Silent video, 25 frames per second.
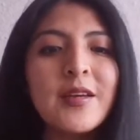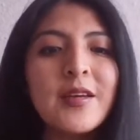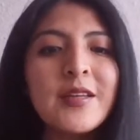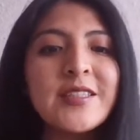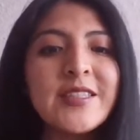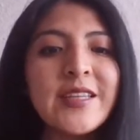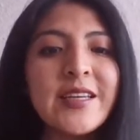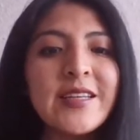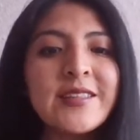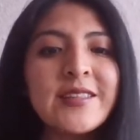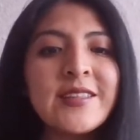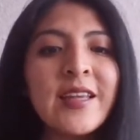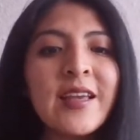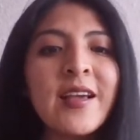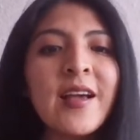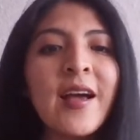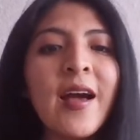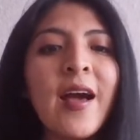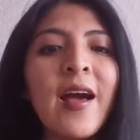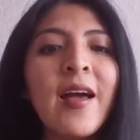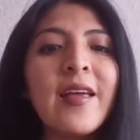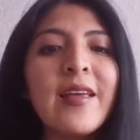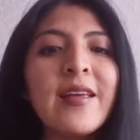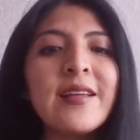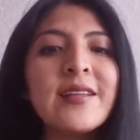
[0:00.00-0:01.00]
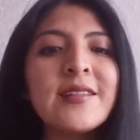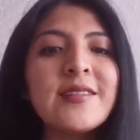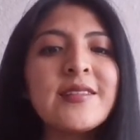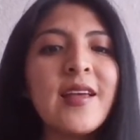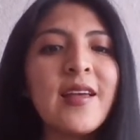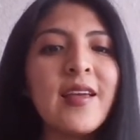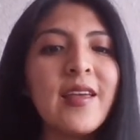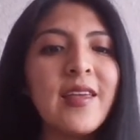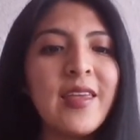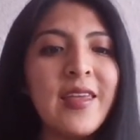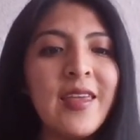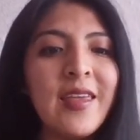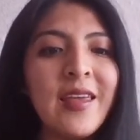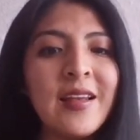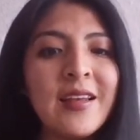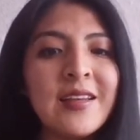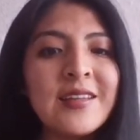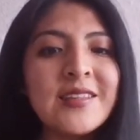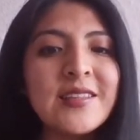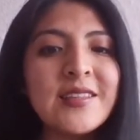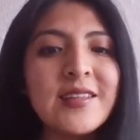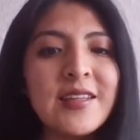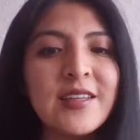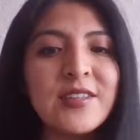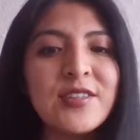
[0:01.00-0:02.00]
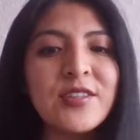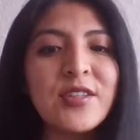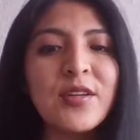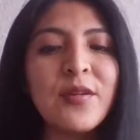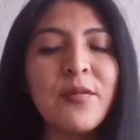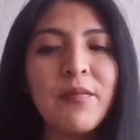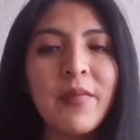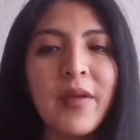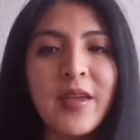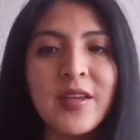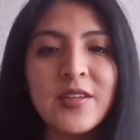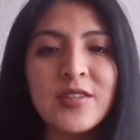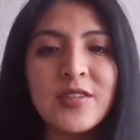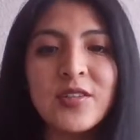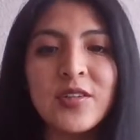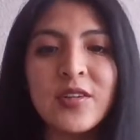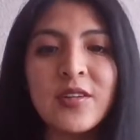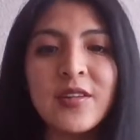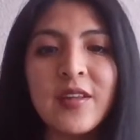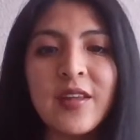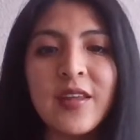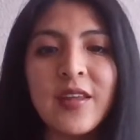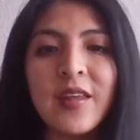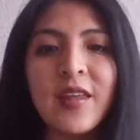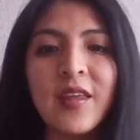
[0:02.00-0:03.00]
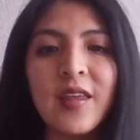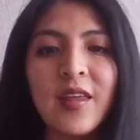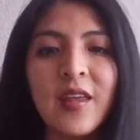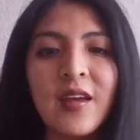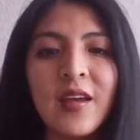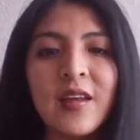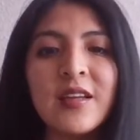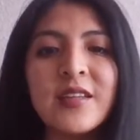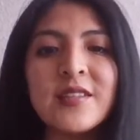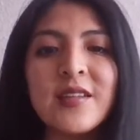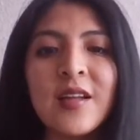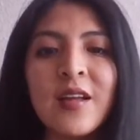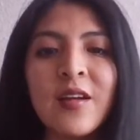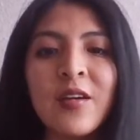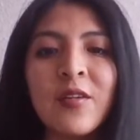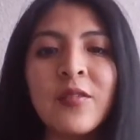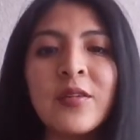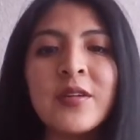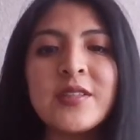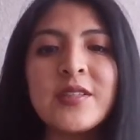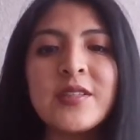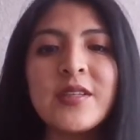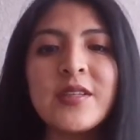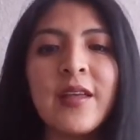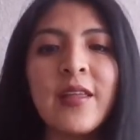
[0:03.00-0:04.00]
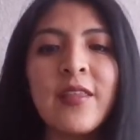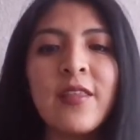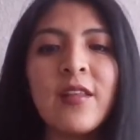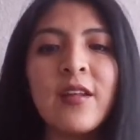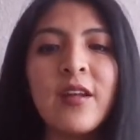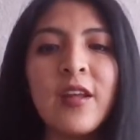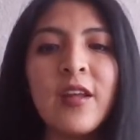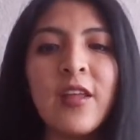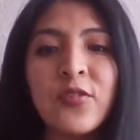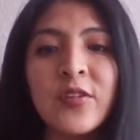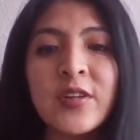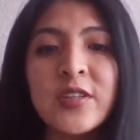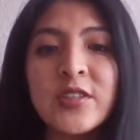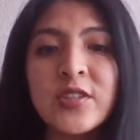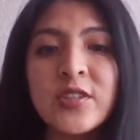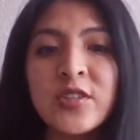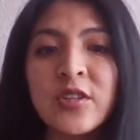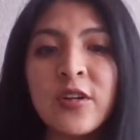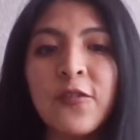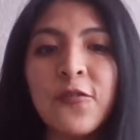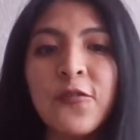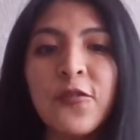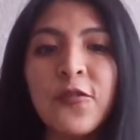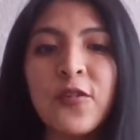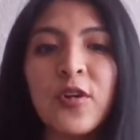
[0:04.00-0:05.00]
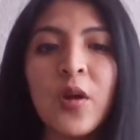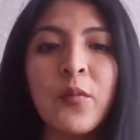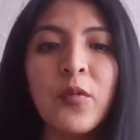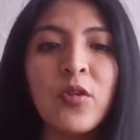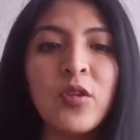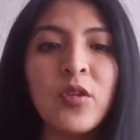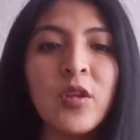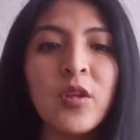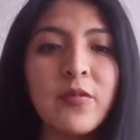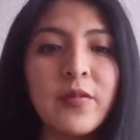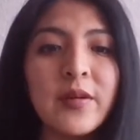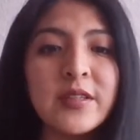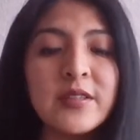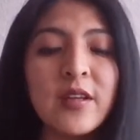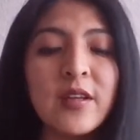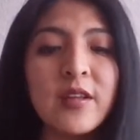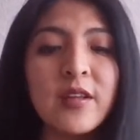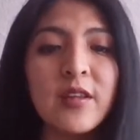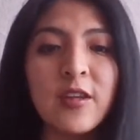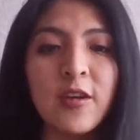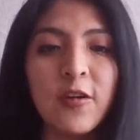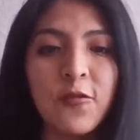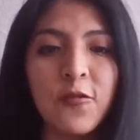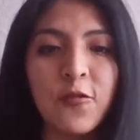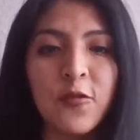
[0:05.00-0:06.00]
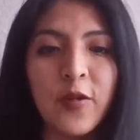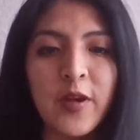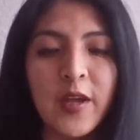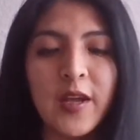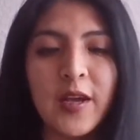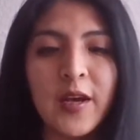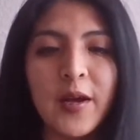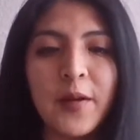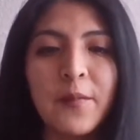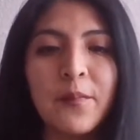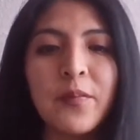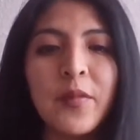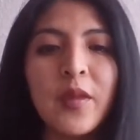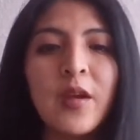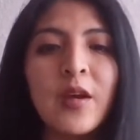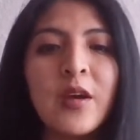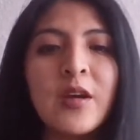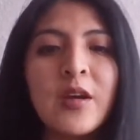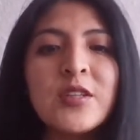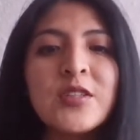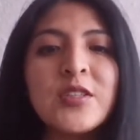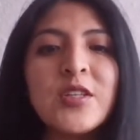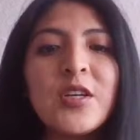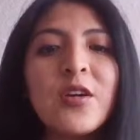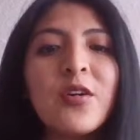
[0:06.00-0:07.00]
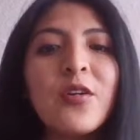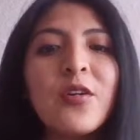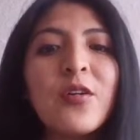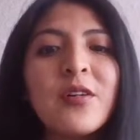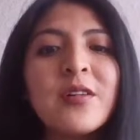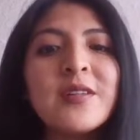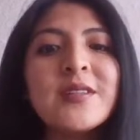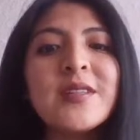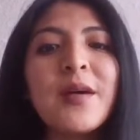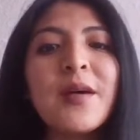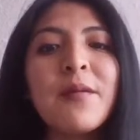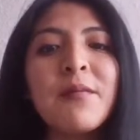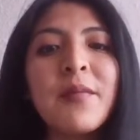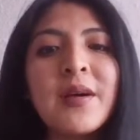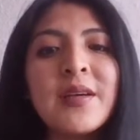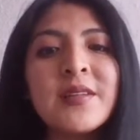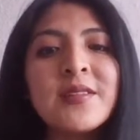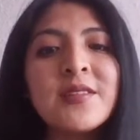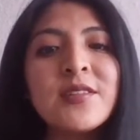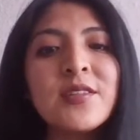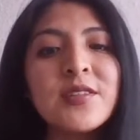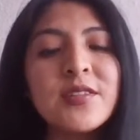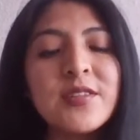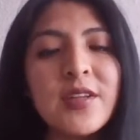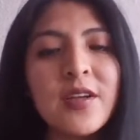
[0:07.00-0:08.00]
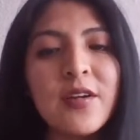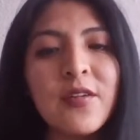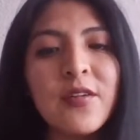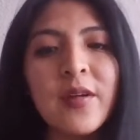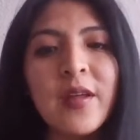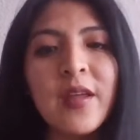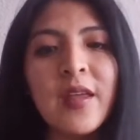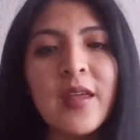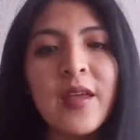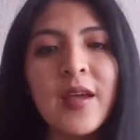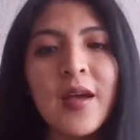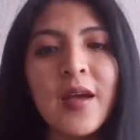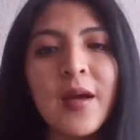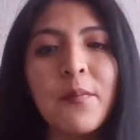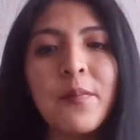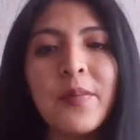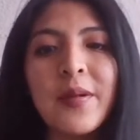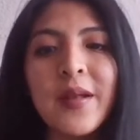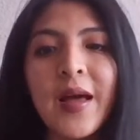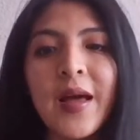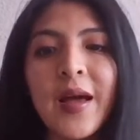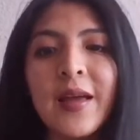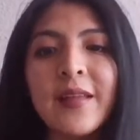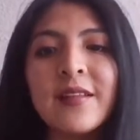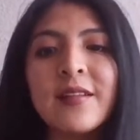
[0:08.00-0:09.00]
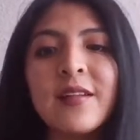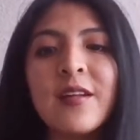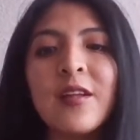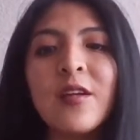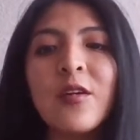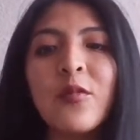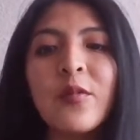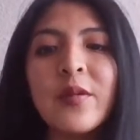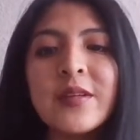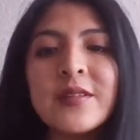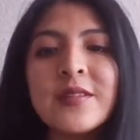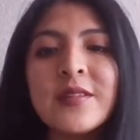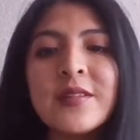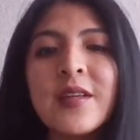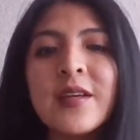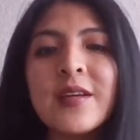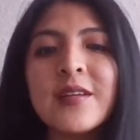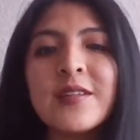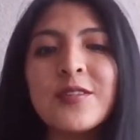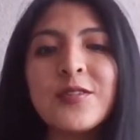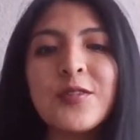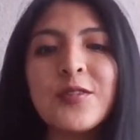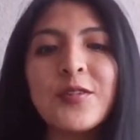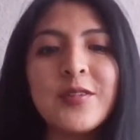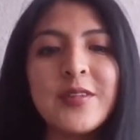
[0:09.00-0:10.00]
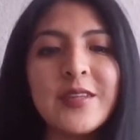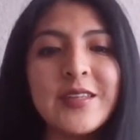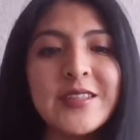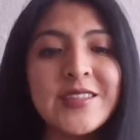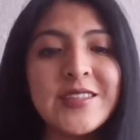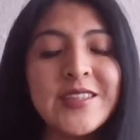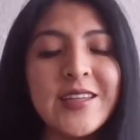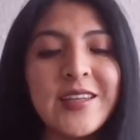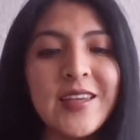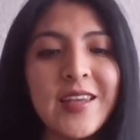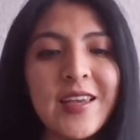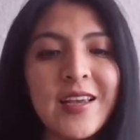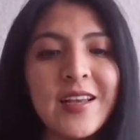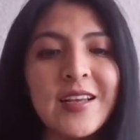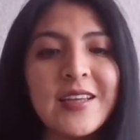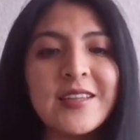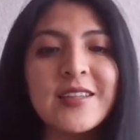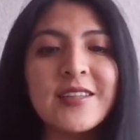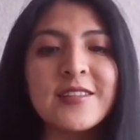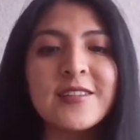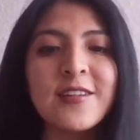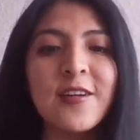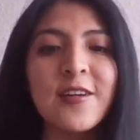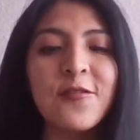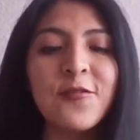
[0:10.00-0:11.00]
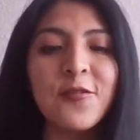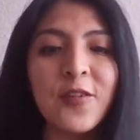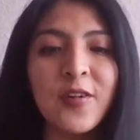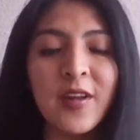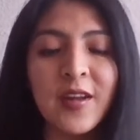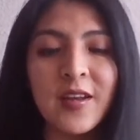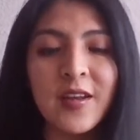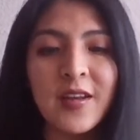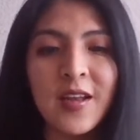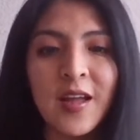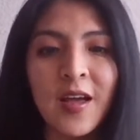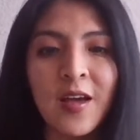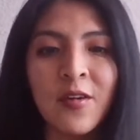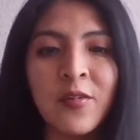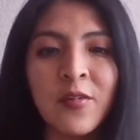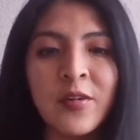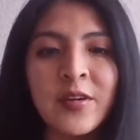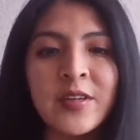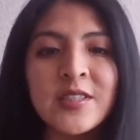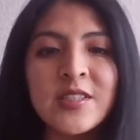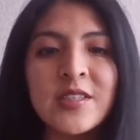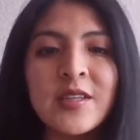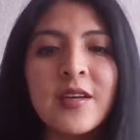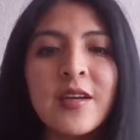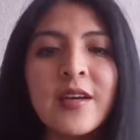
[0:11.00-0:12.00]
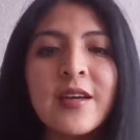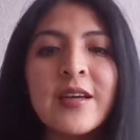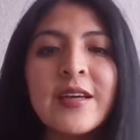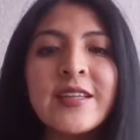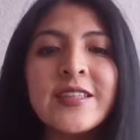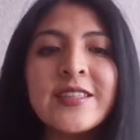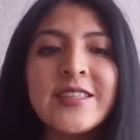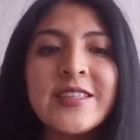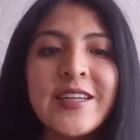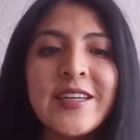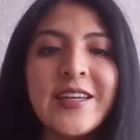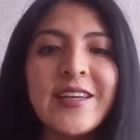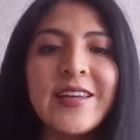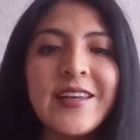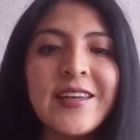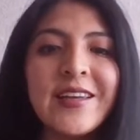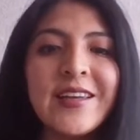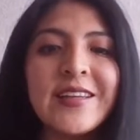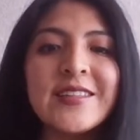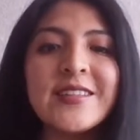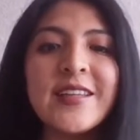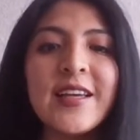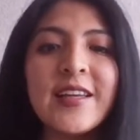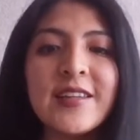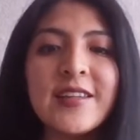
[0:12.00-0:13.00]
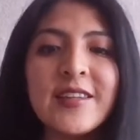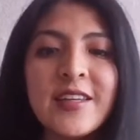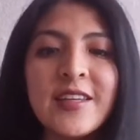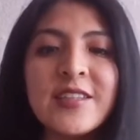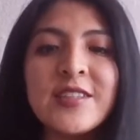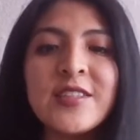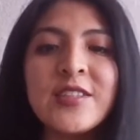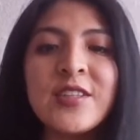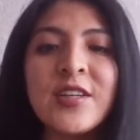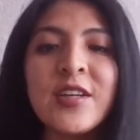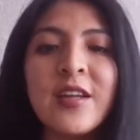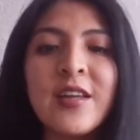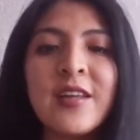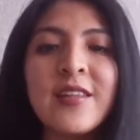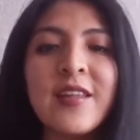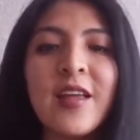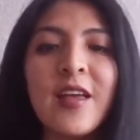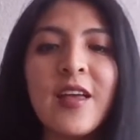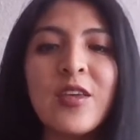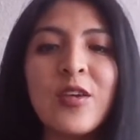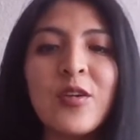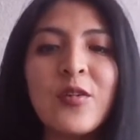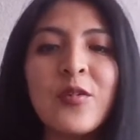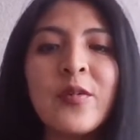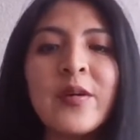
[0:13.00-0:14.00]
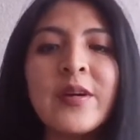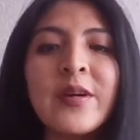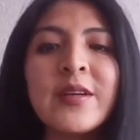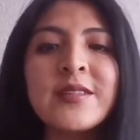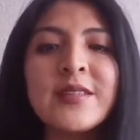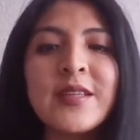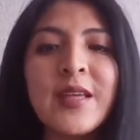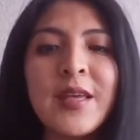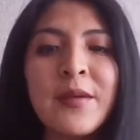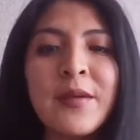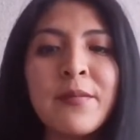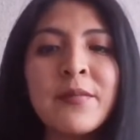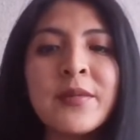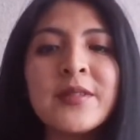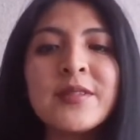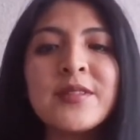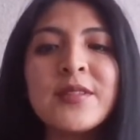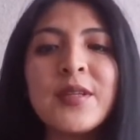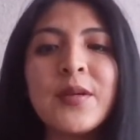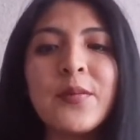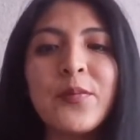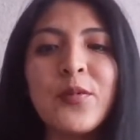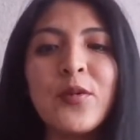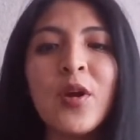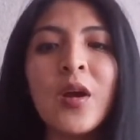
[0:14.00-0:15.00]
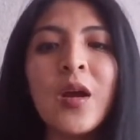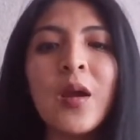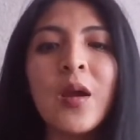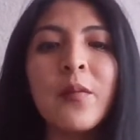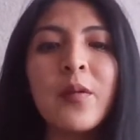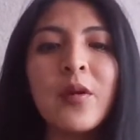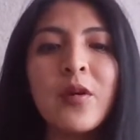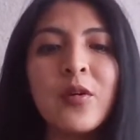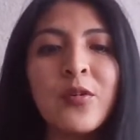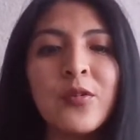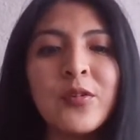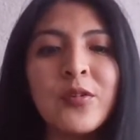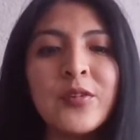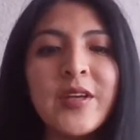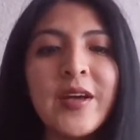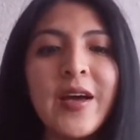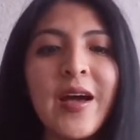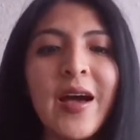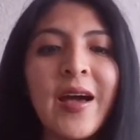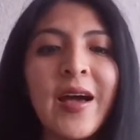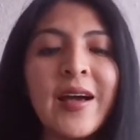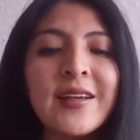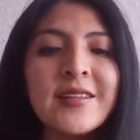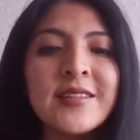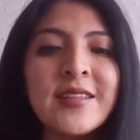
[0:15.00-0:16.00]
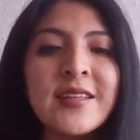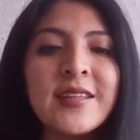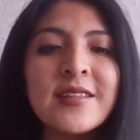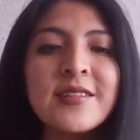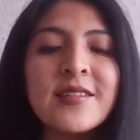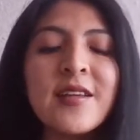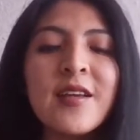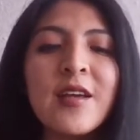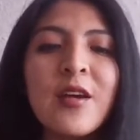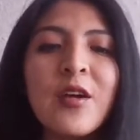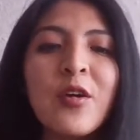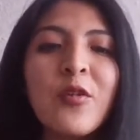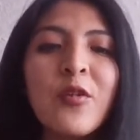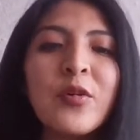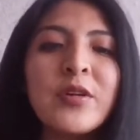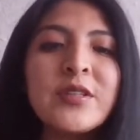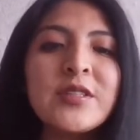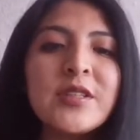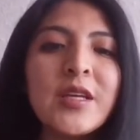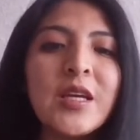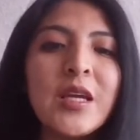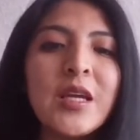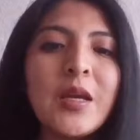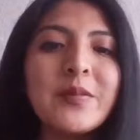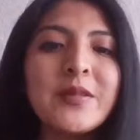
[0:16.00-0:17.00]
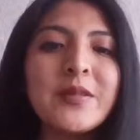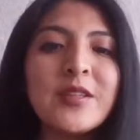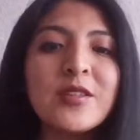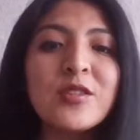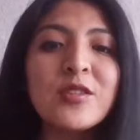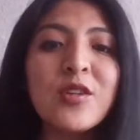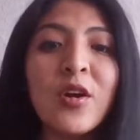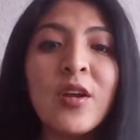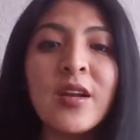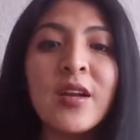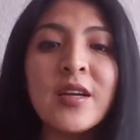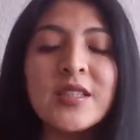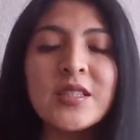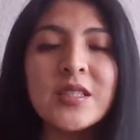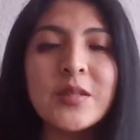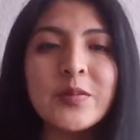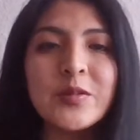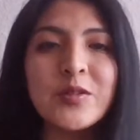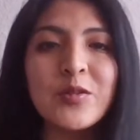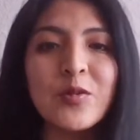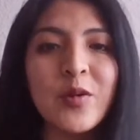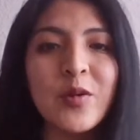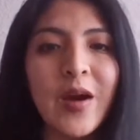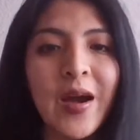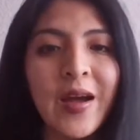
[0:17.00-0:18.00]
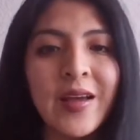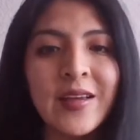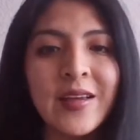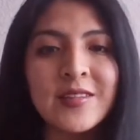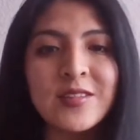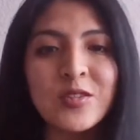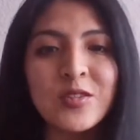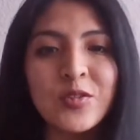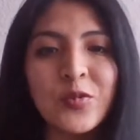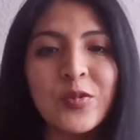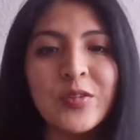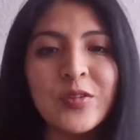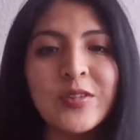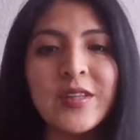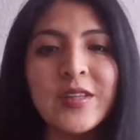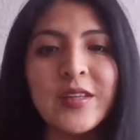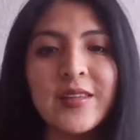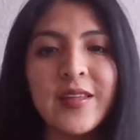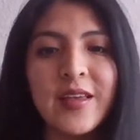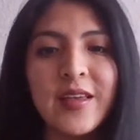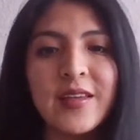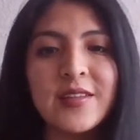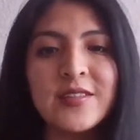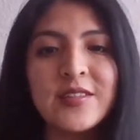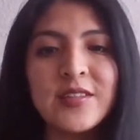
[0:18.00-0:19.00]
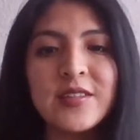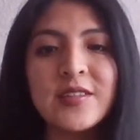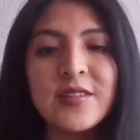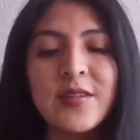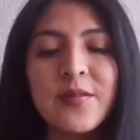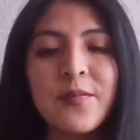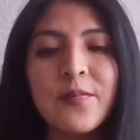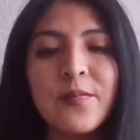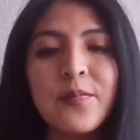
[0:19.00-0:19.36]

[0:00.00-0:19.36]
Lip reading: Jessica is an English teacher majored in English language and literature from University of Cuenca. She holds a master's degree in applied linguistics to teaching English as a foreign language. She is a teacher in the U.S. Embassy program called Access, which gives scholarships to high school teenagers.